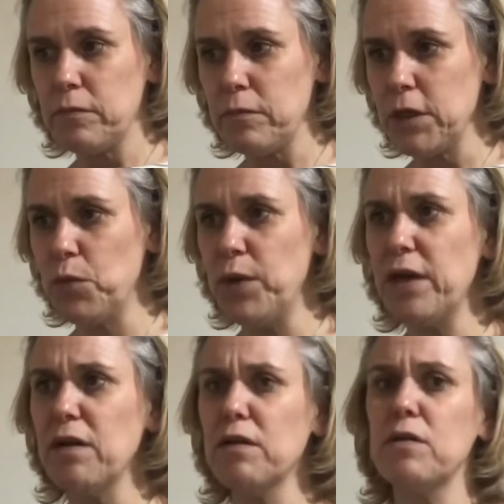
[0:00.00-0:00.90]
we
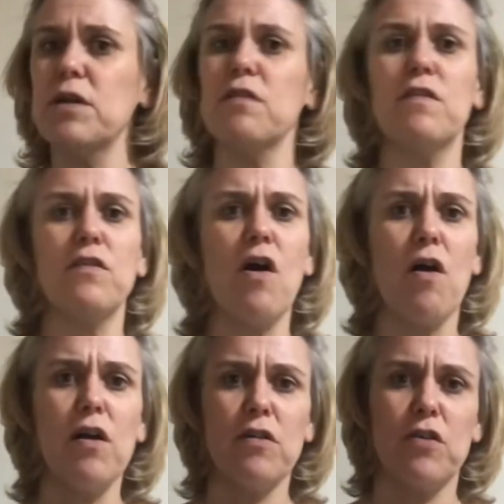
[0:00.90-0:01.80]
are going to
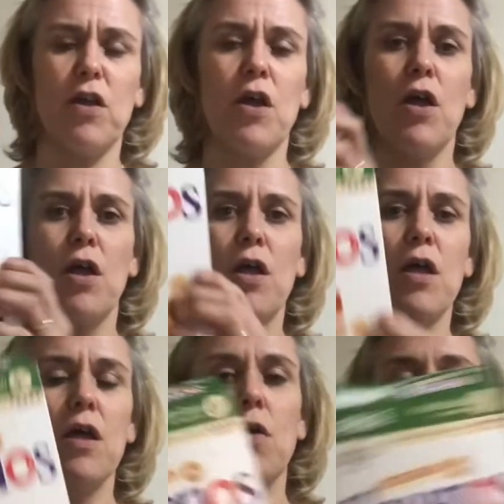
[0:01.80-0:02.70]
start
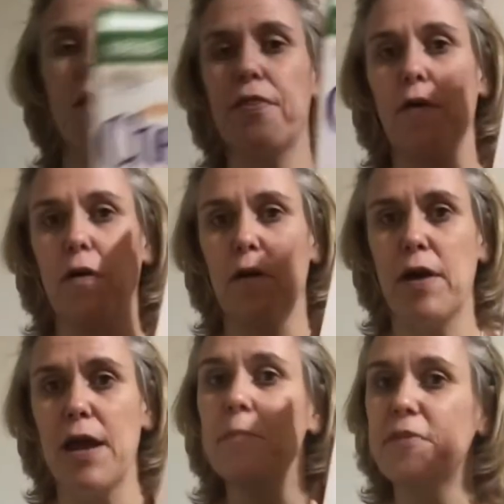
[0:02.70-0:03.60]
with our
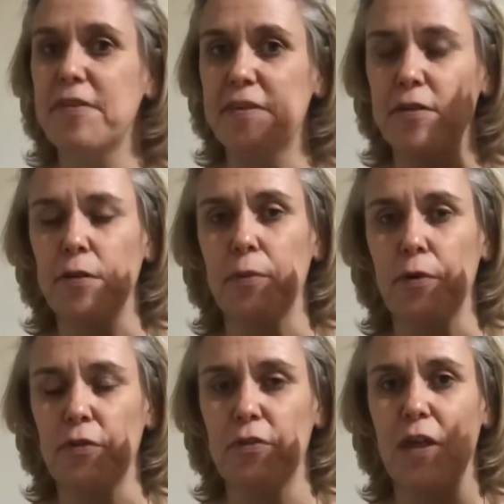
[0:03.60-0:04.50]
empty cereal box.